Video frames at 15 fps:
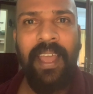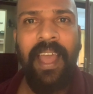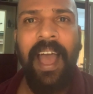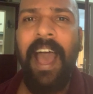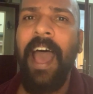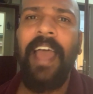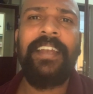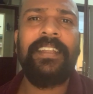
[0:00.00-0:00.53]

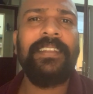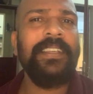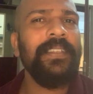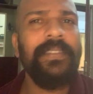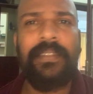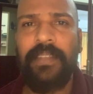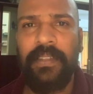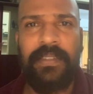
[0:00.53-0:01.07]
And
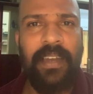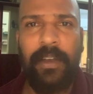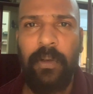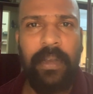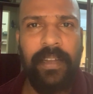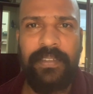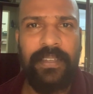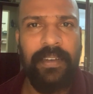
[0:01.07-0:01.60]
this sister
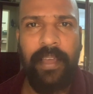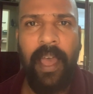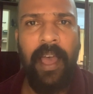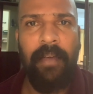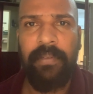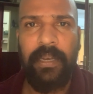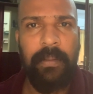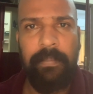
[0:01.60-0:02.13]
doesn't
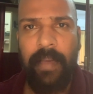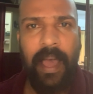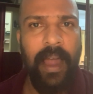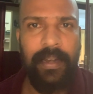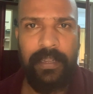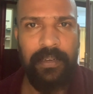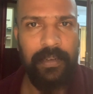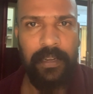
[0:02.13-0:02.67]
have any
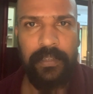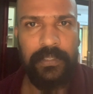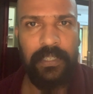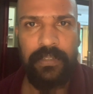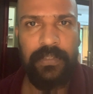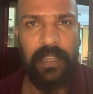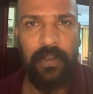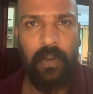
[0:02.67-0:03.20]
bad
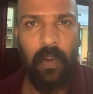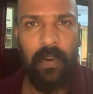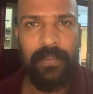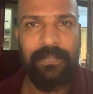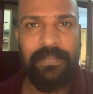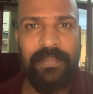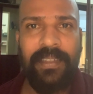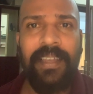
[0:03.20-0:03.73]
intentions at all.
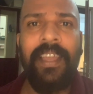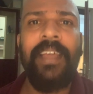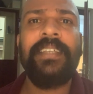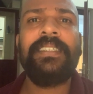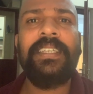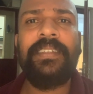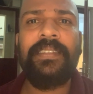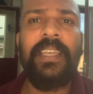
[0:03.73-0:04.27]

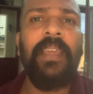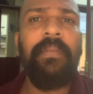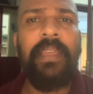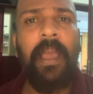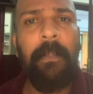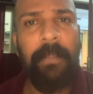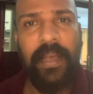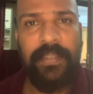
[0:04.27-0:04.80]
She is giving
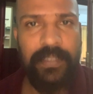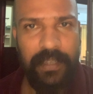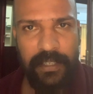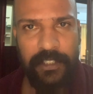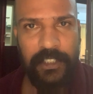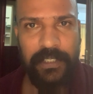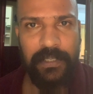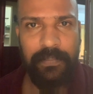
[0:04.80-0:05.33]
a
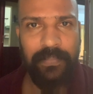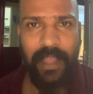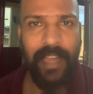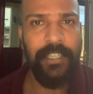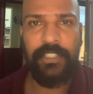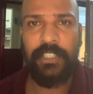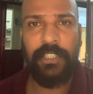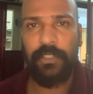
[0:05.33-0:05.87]
message,
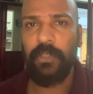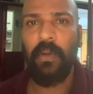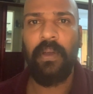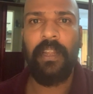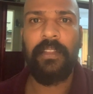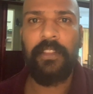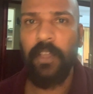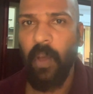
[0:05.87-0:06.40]
and she is not
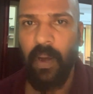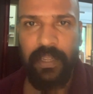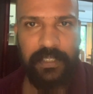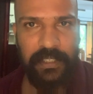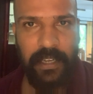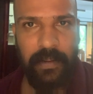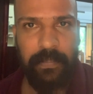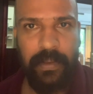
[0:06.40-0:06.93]
a
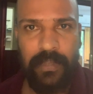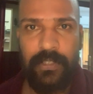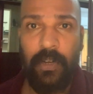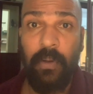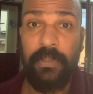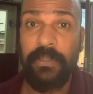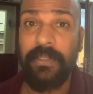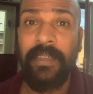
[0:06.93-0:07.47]
theological person.
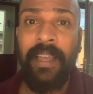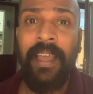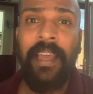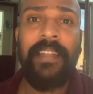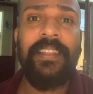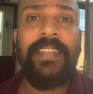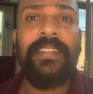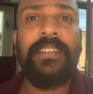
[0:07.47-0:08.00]

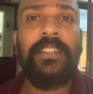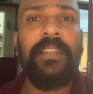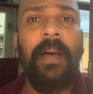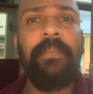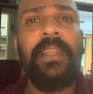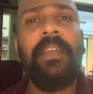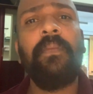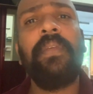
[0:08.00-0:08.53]
This is
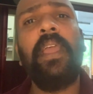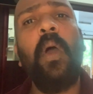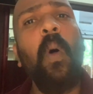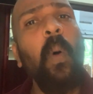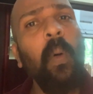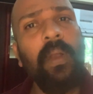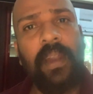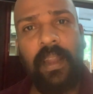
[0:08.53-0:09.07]
something we
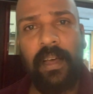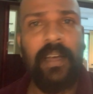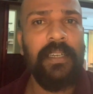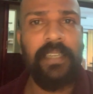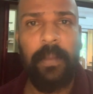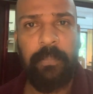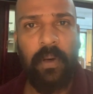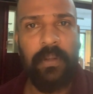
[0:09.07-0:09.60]
all
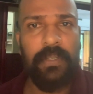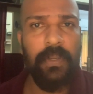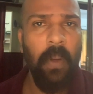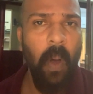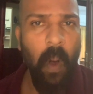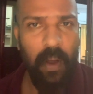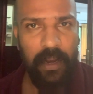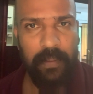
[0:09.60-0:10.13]
learned about
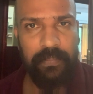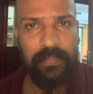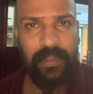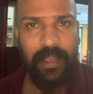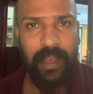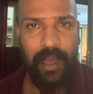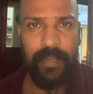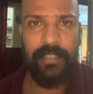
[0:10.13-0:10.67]
Onam.
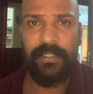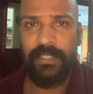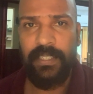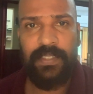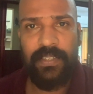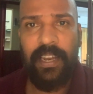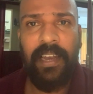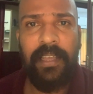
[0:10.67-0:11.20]
And she
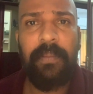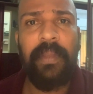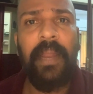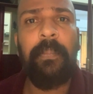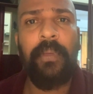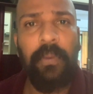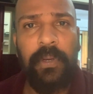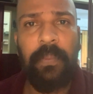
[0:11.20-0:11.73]
is telling in a
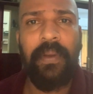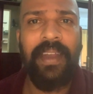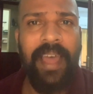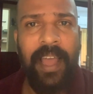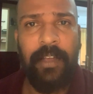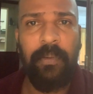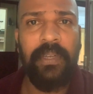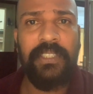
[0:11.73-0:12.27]
beautiful
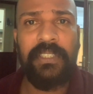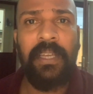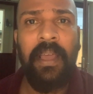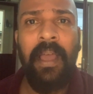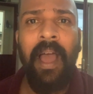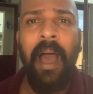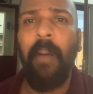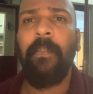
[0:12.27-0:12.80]
language,
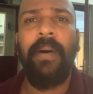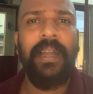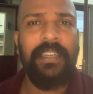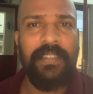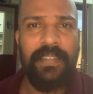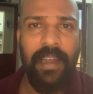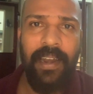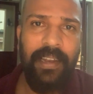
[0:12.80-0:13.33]

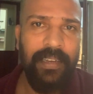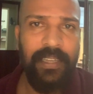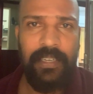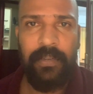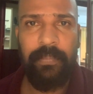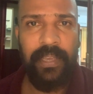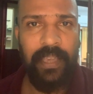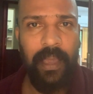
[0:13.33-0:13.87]
but suddenly
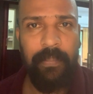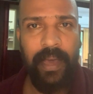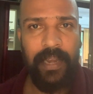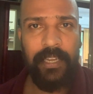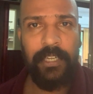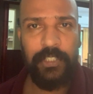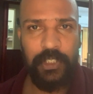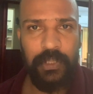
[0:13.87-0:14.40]
it became an
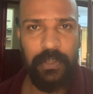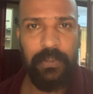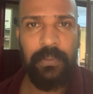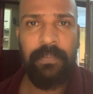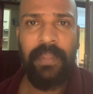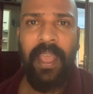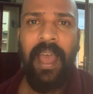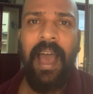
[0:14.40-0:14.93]
issue,
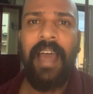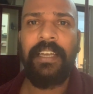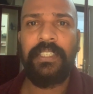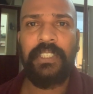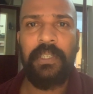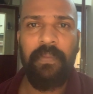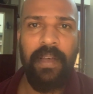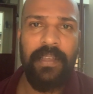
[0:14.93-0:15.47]
and
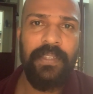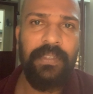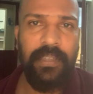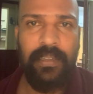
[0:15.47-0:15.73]
she was